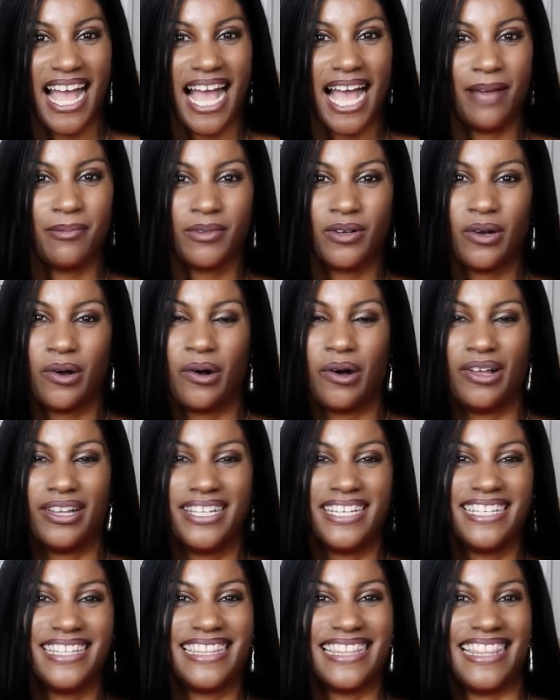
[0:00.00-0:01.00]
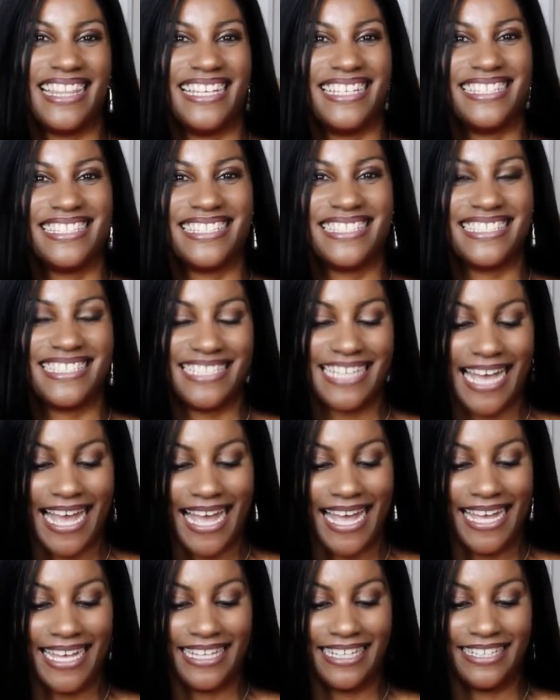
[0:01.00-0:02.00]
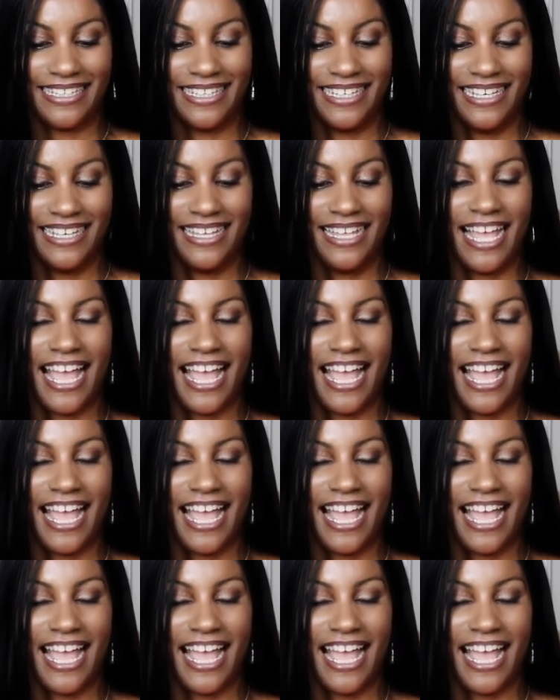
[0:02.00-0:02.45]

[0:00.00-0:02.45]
I'm calling this style